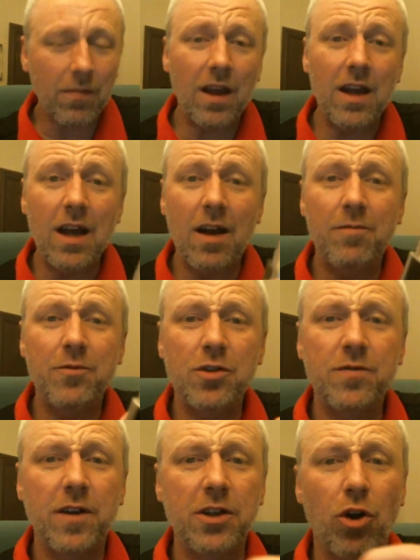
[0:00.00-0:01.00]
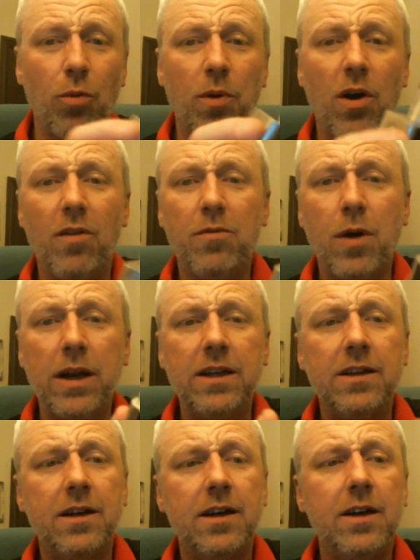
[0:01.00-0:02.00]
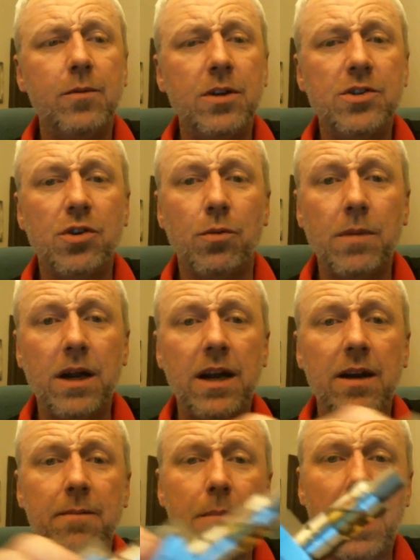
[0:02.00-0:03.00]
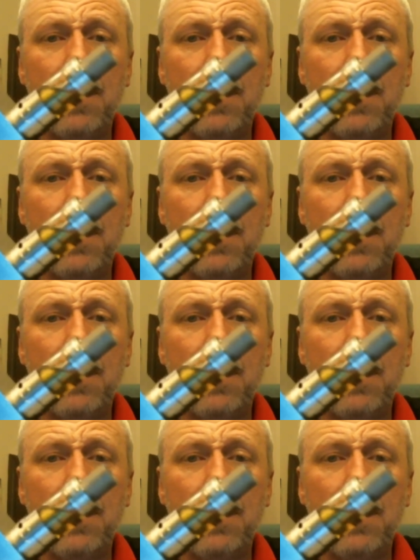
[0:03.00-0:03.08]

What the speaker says: I've just filled it up halfway with some My